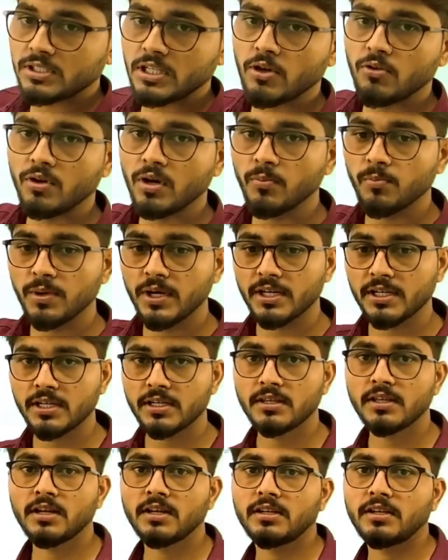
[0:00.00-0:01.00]
completed
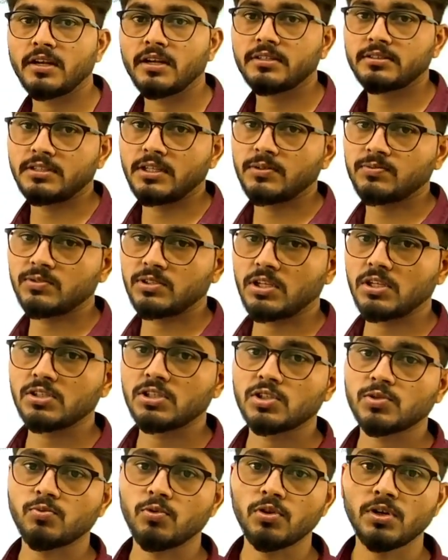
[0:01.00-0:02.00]
their test
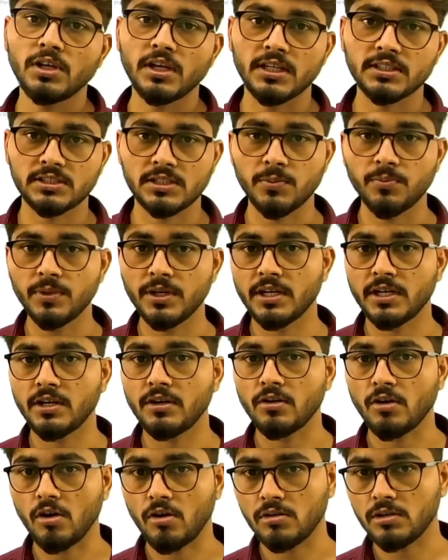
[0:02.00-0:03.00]
successfully and submitted
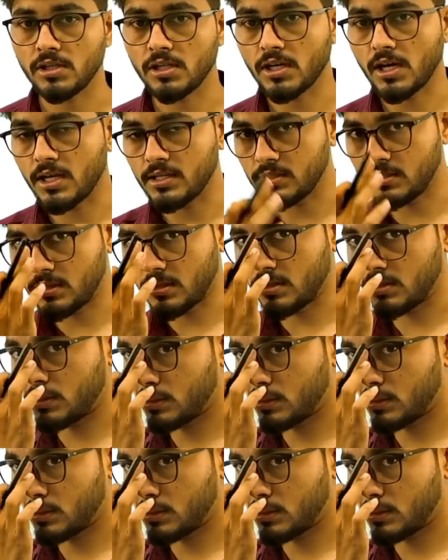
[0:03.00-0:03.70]
all their answers.